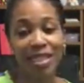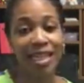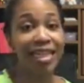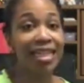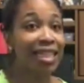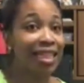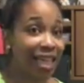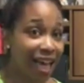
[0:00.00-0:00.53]
I
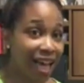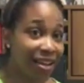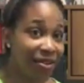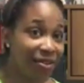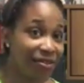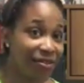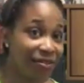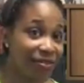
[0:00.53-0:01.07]
love that.
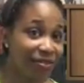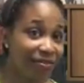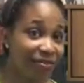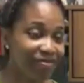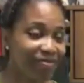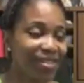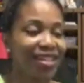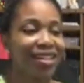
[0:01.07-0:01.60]
So
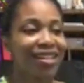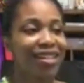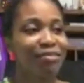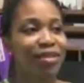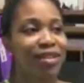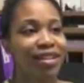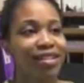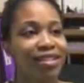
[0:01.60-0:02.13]
what's in
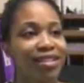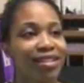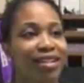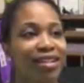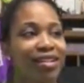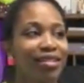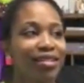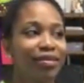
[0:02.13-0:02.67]
store for the
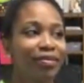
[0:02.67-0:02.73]
future?